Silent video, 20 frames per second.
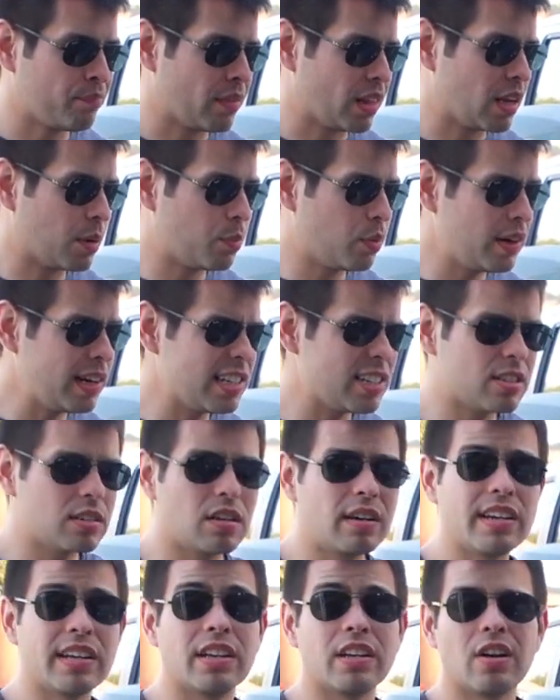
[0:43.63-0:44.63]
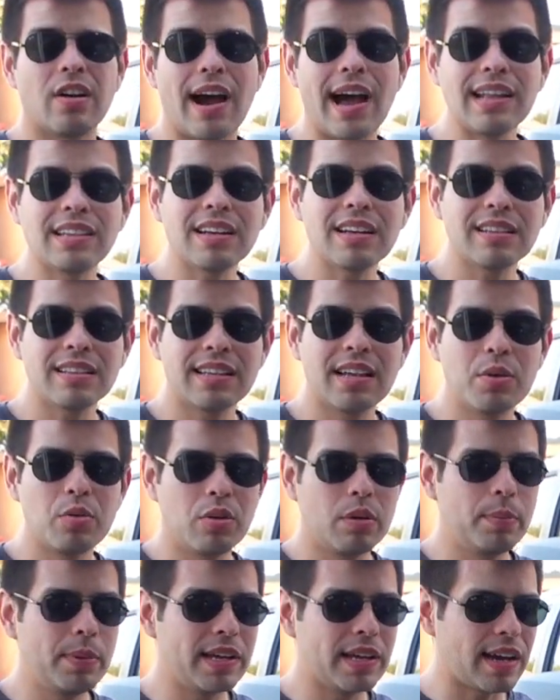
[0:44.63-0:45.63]
they're pretty sturdy. I thought they
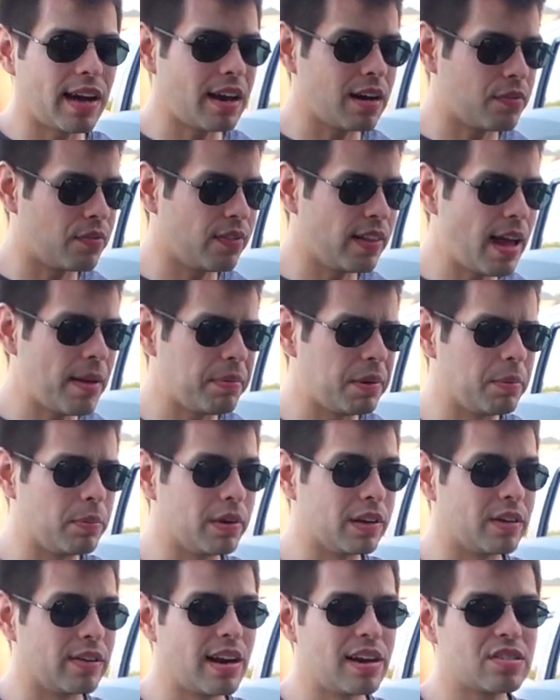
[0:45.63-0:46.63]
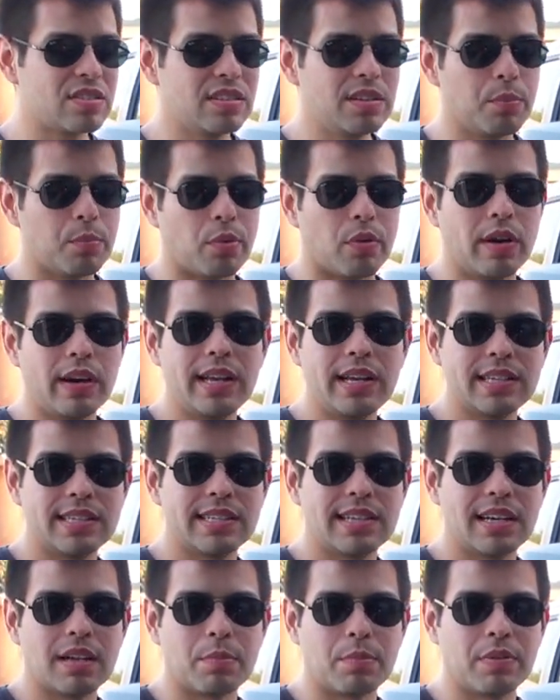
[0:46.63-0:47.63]
would be kind of flappy, but they're actually pretty
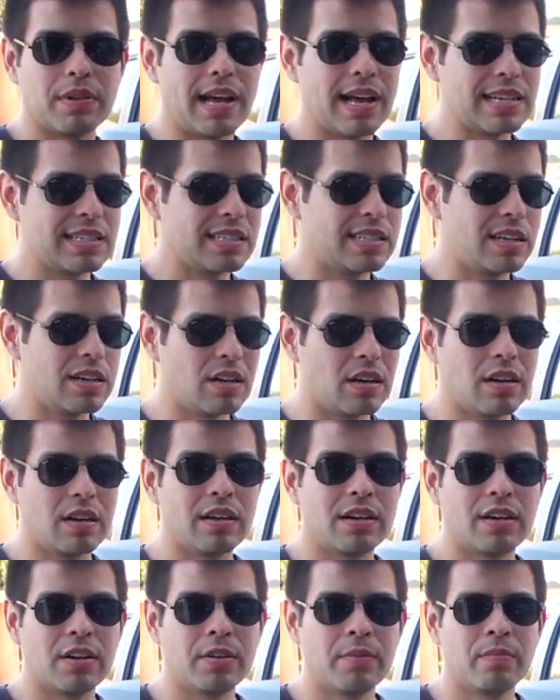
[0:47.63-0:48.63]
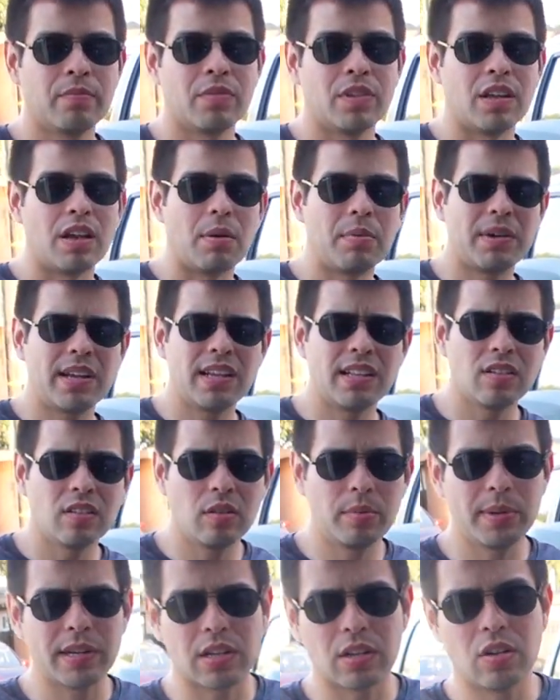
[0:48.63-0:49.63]
thick plastic on there. Now I'm going to get a
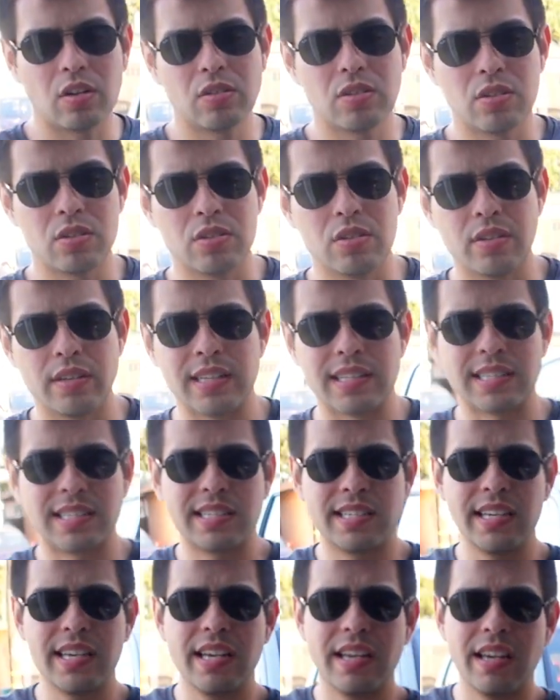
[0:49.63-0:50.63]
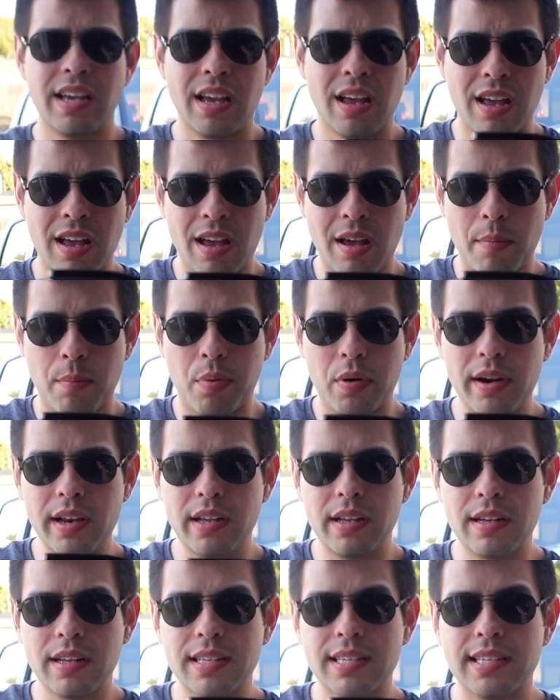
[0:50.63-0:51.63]
little bit closer so you can see pretty
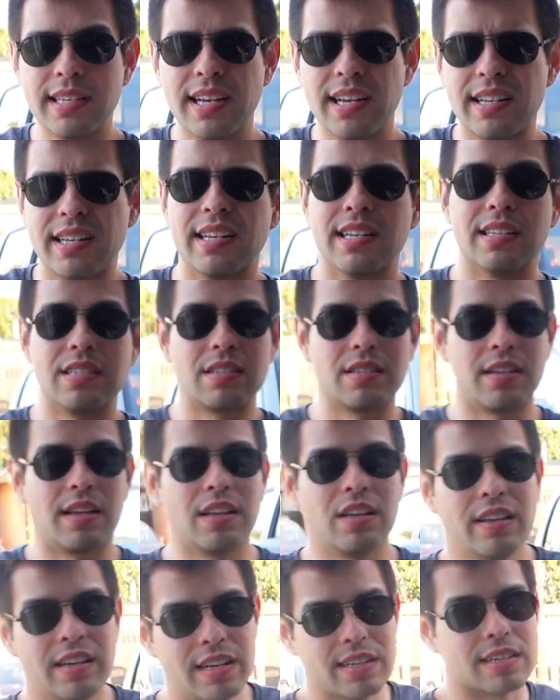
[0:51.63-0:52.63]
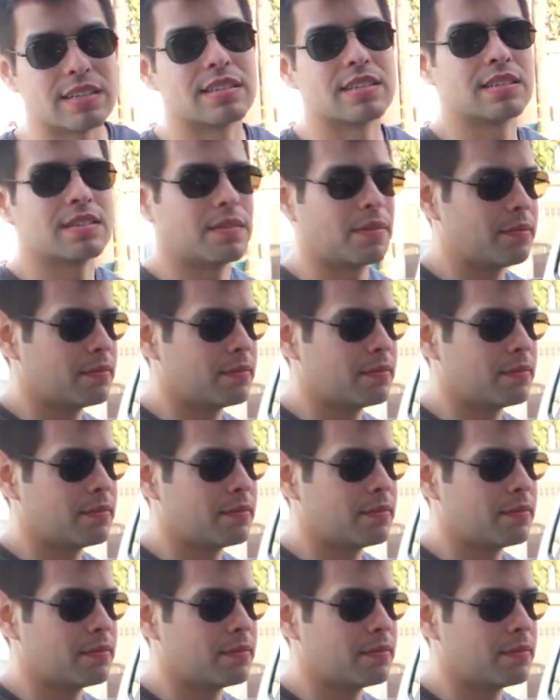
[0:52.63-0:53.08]
good thickness. And look at this.